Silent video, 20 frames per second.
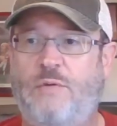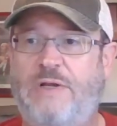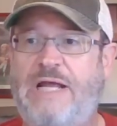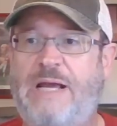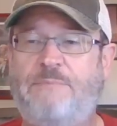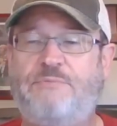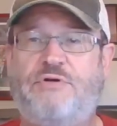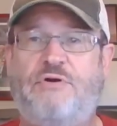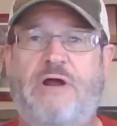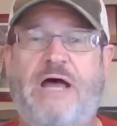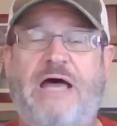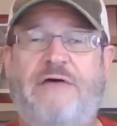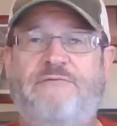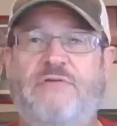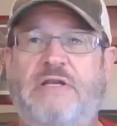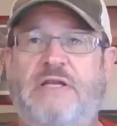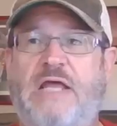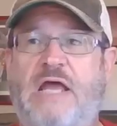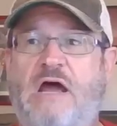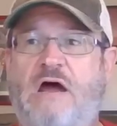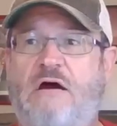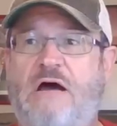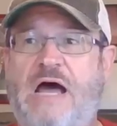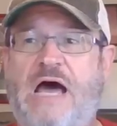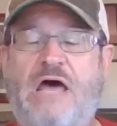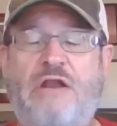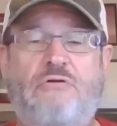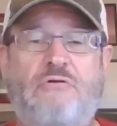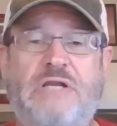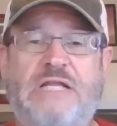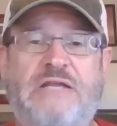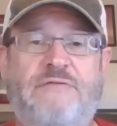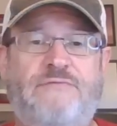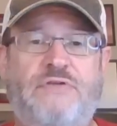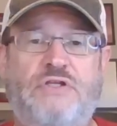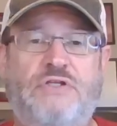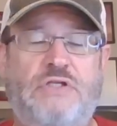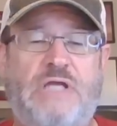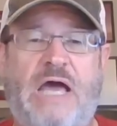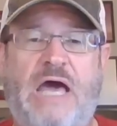When I'm driving now, I don't even,